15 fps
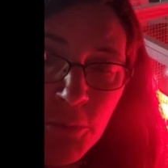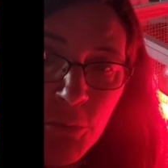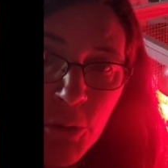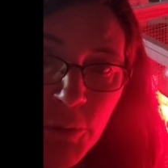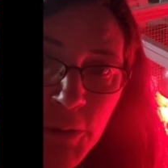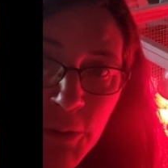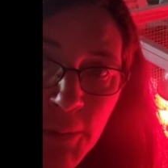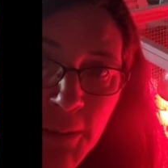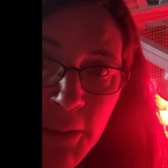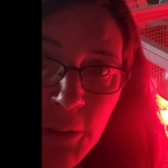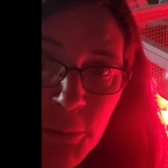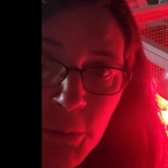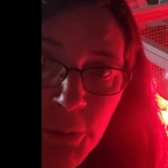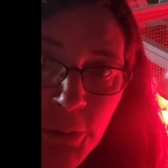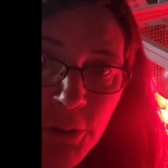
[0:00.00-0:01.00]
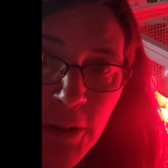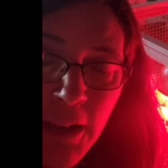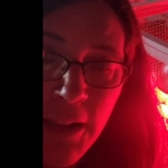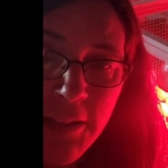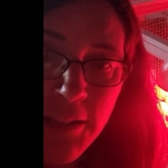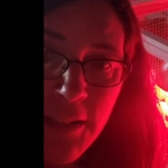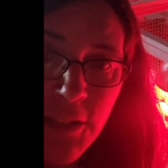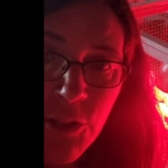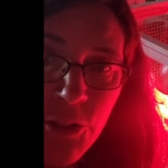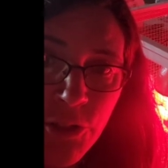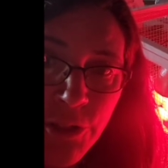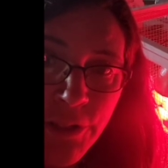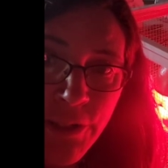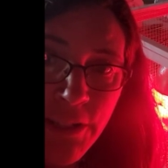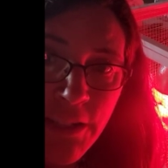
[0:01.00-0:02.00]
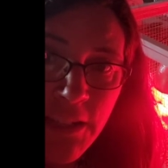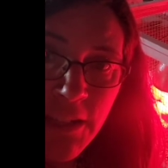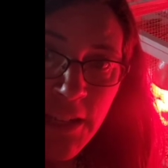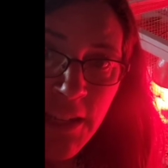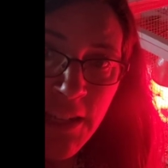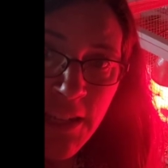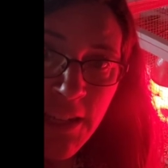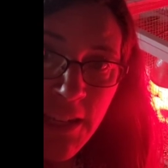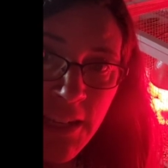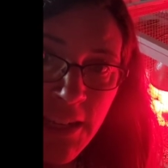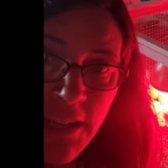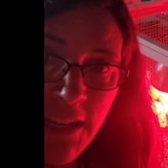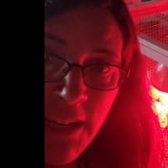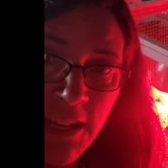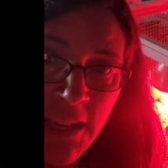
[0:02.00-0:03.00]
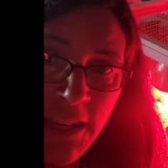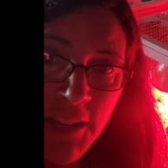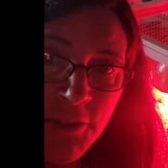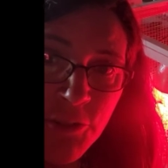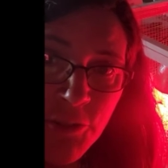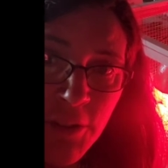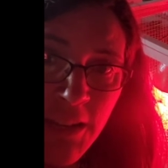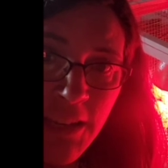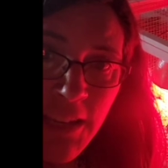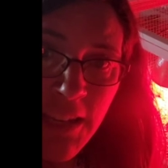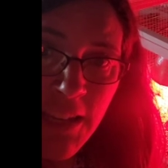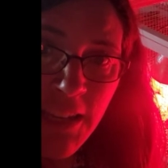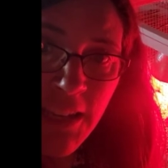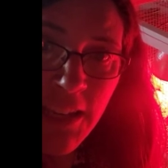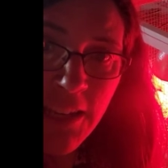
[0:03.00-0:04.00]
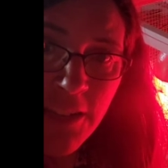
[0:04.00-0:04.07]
moving around their brooder as they should, eating and drinking and